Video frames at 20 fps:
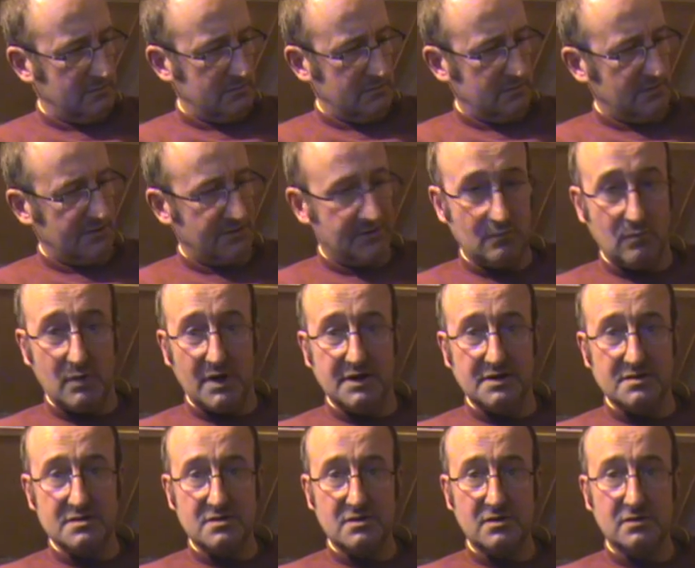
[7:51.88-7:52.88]
with the
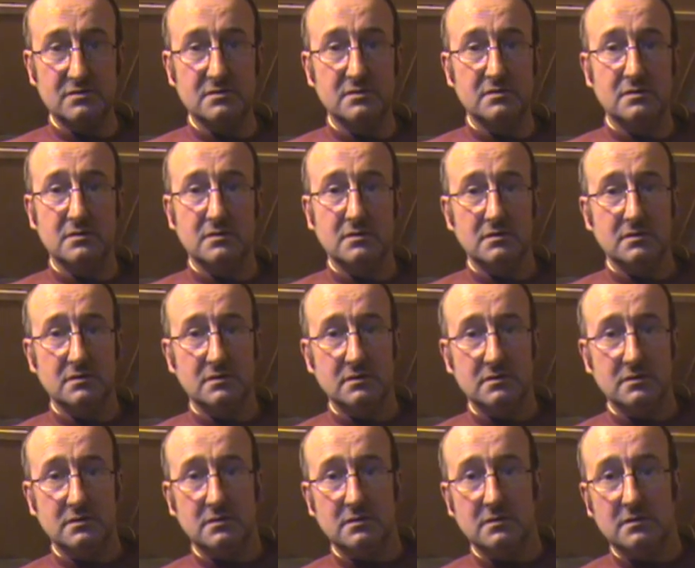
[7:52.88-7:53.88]
wings on.
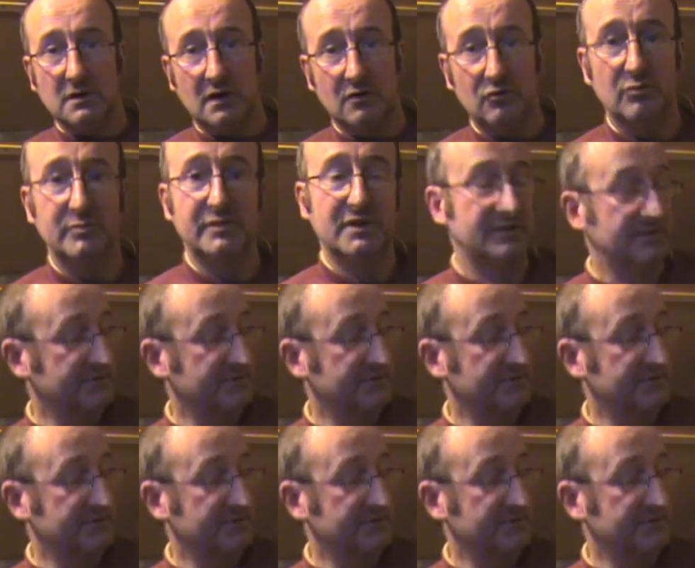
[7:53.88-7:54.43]
I hope you can